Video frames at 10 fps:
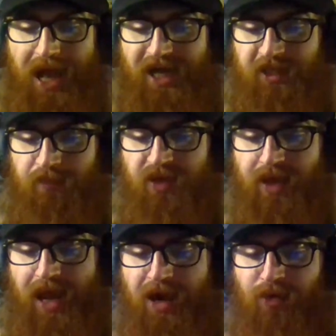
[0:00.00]
I spent
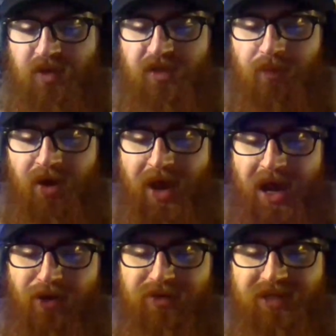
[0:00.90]
hours upon
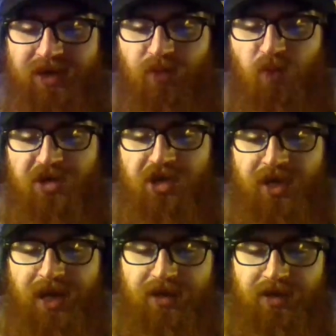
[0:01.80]
hours here
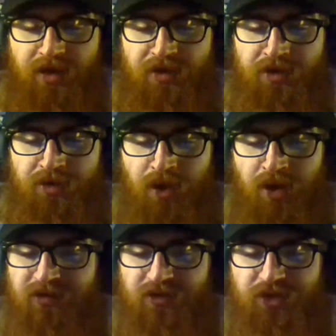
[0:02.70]
wishing I could undo all
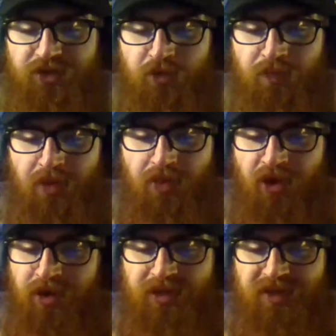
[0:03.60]
the stupid,
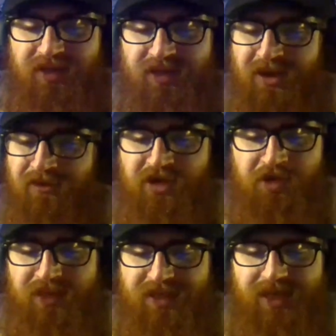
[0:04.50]
thoughtless, selfish
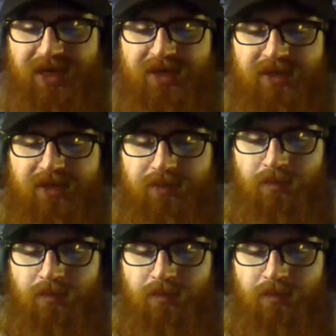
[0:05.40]
mistakes.